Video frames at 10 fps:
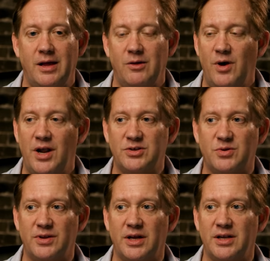what else
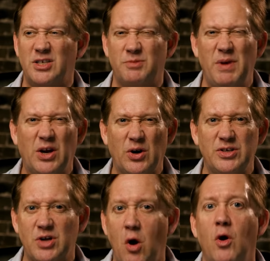were they?
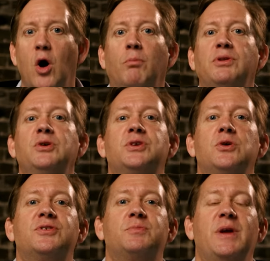Speakers? Oh,
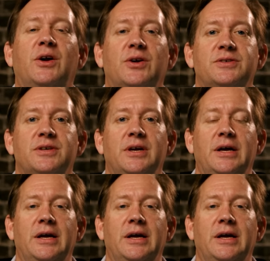Bluetooth speakers.